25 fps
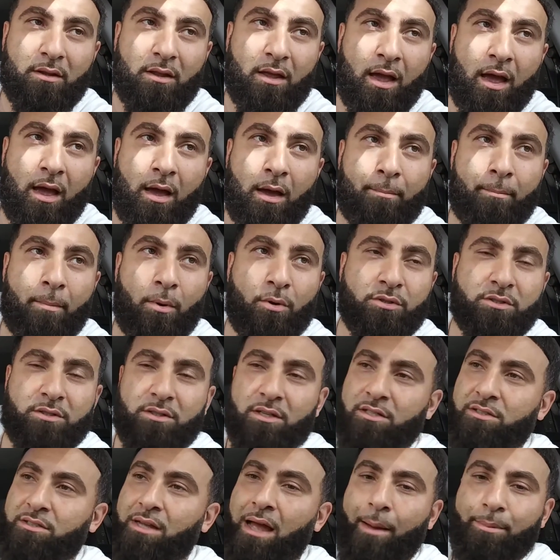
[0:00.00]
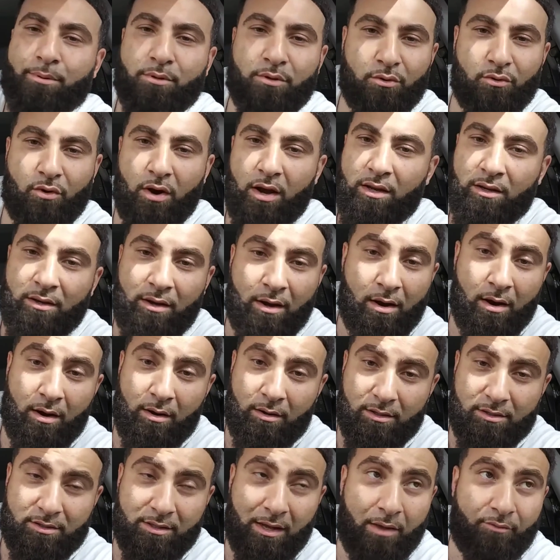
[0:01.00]
and most of the stops are right in there
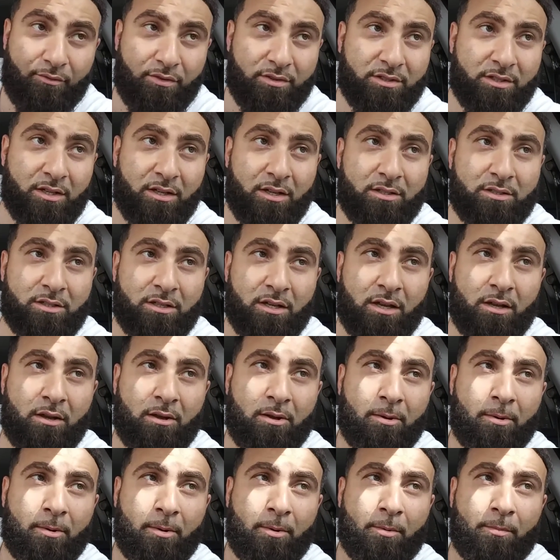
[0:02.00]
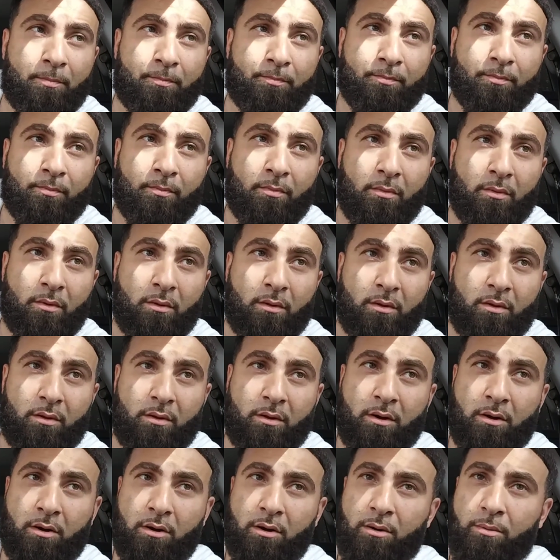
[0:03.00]
in the same vicinity.
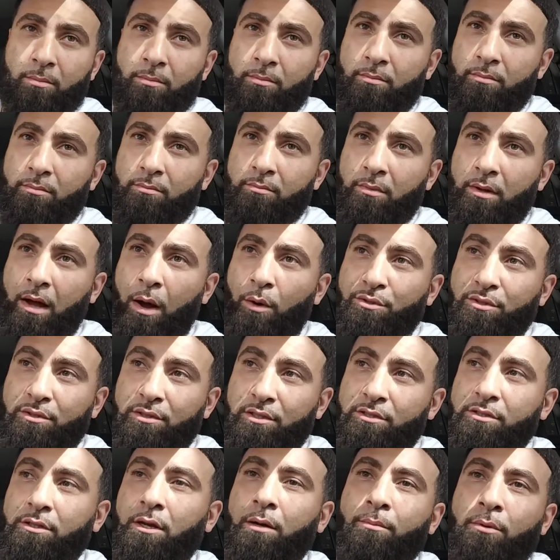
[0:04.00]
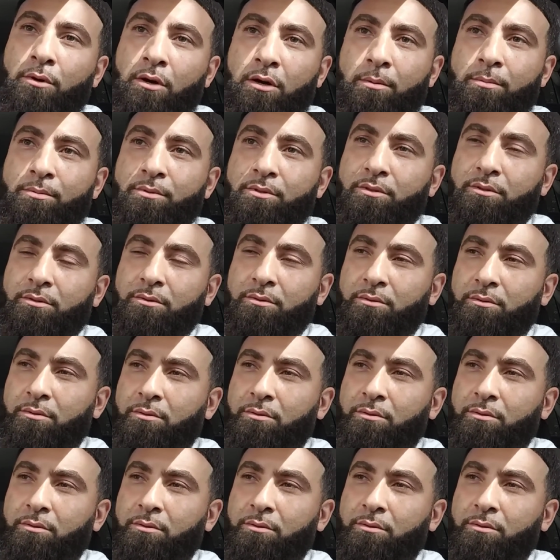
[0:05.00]
I was in the suburbs.